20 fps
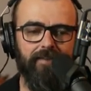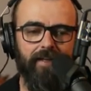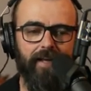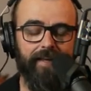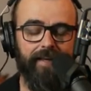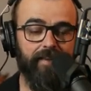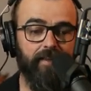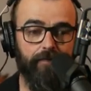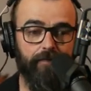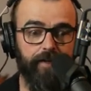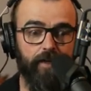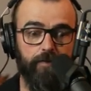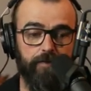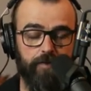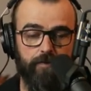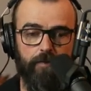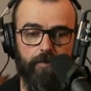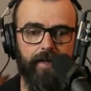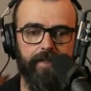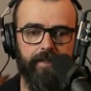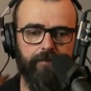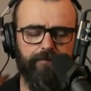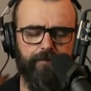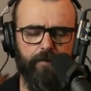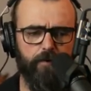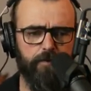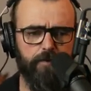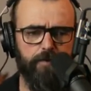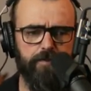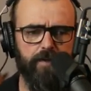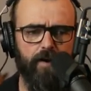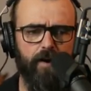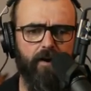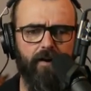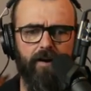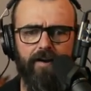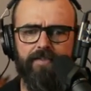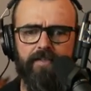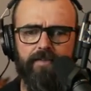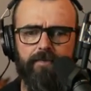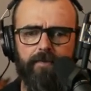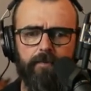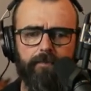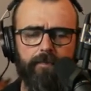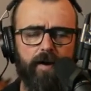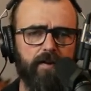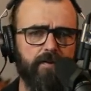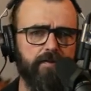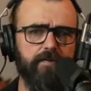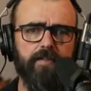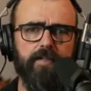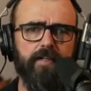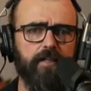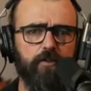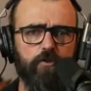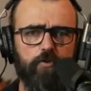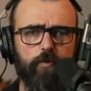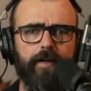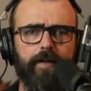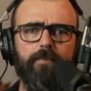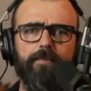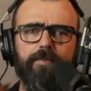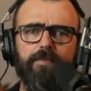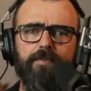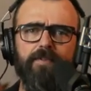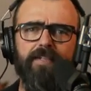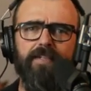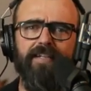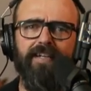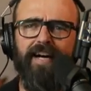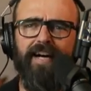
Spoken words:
And the video is great. The photo shoot's awesome. The models look incredible.